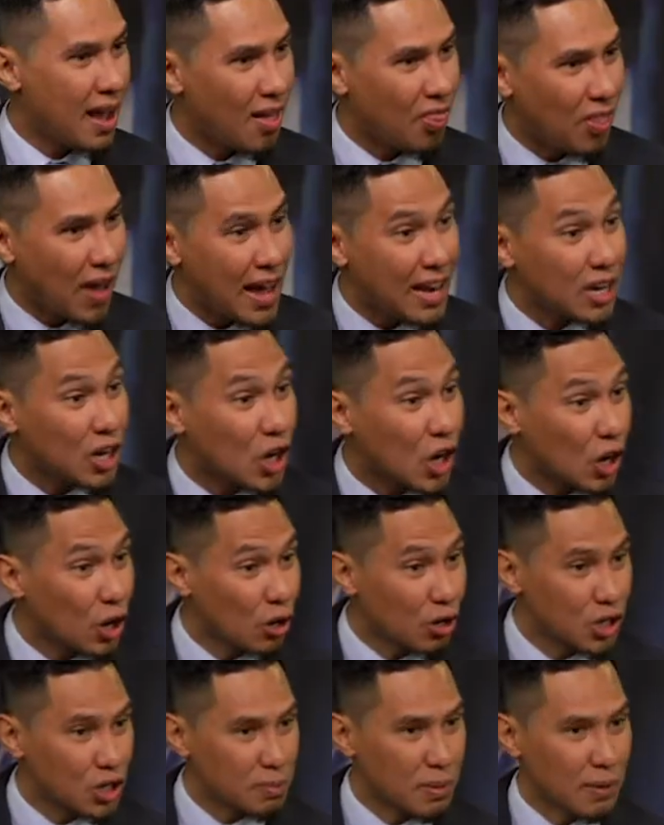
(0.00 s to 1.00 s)
And that
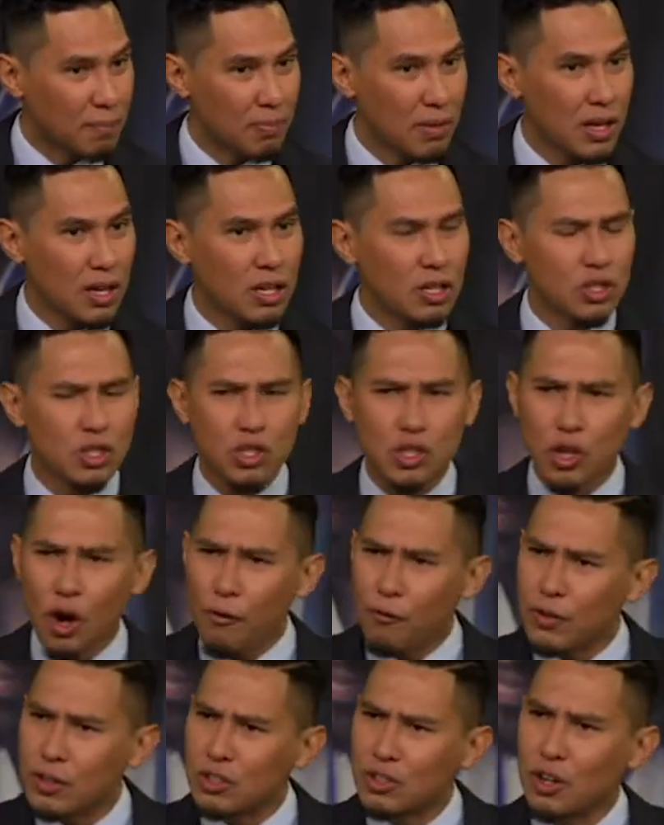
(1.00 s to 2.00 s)
encouragement
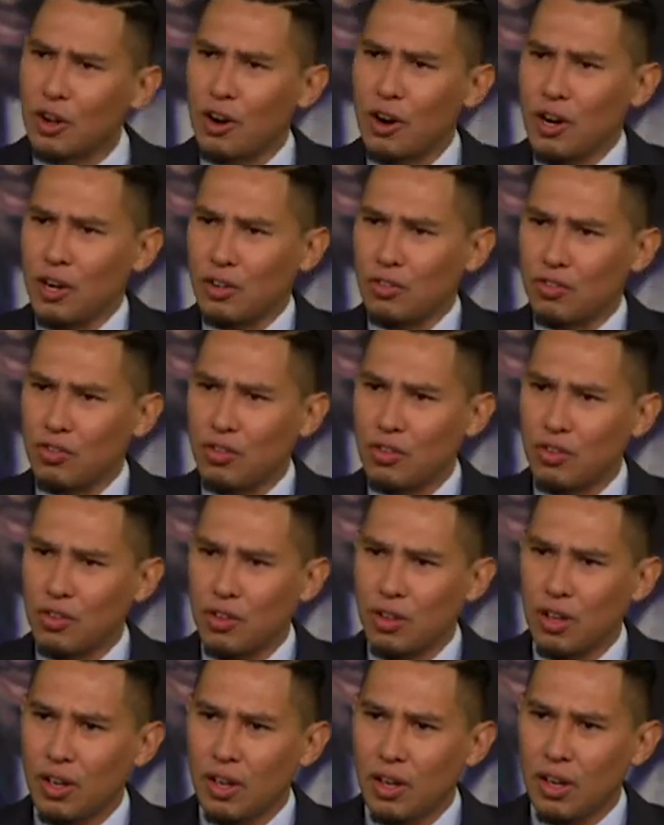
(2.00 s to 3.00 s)
softens the heart.
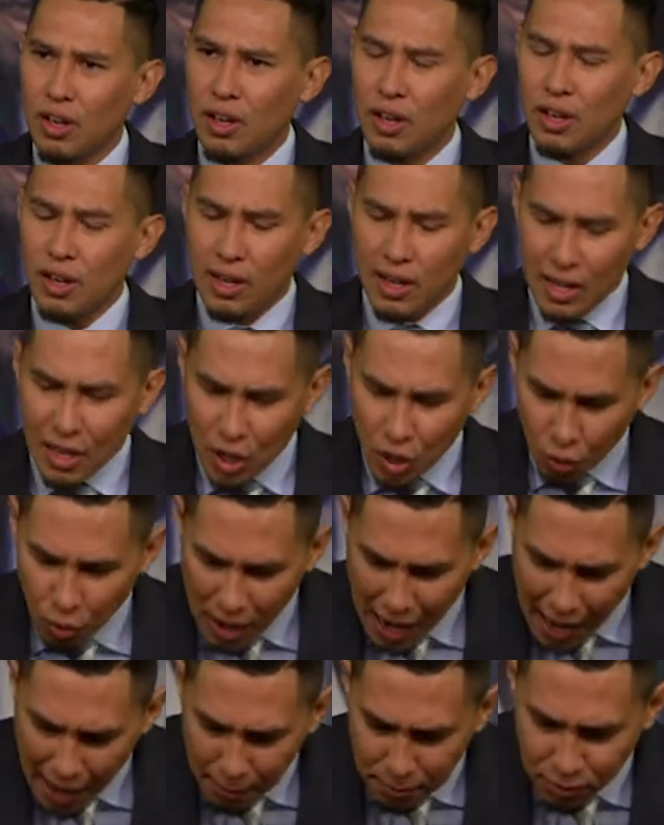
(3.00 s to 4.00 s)
It
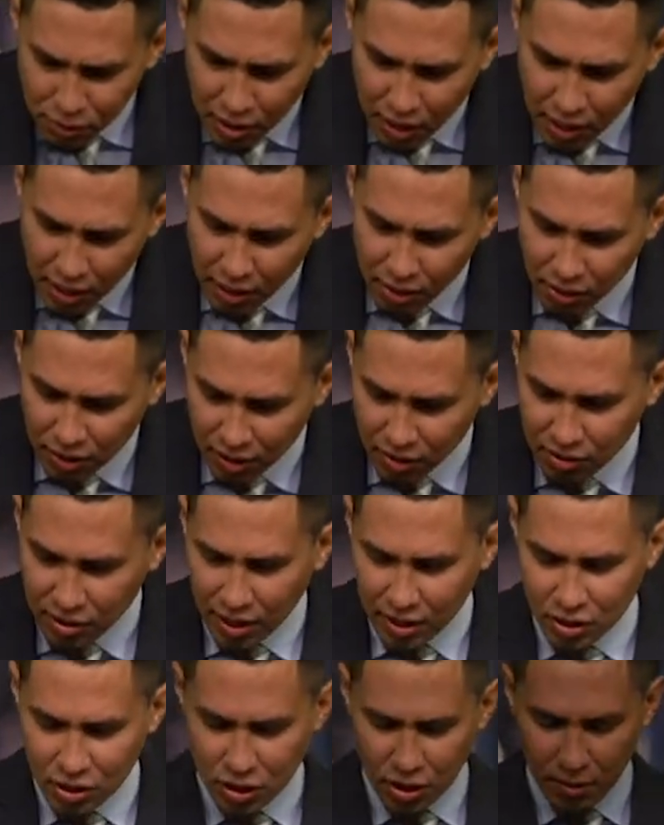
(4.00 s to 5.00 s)
grabs the
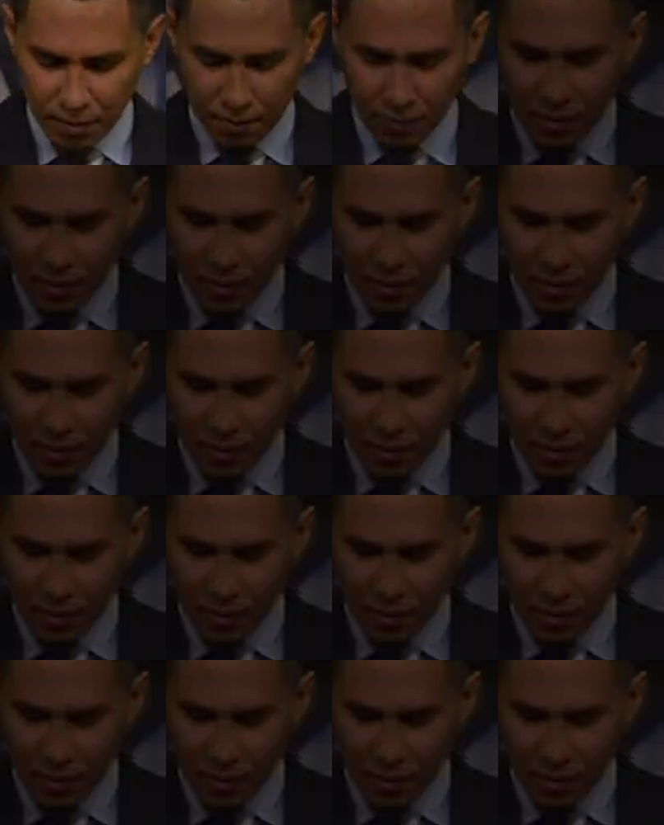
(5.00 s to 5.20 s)
attention.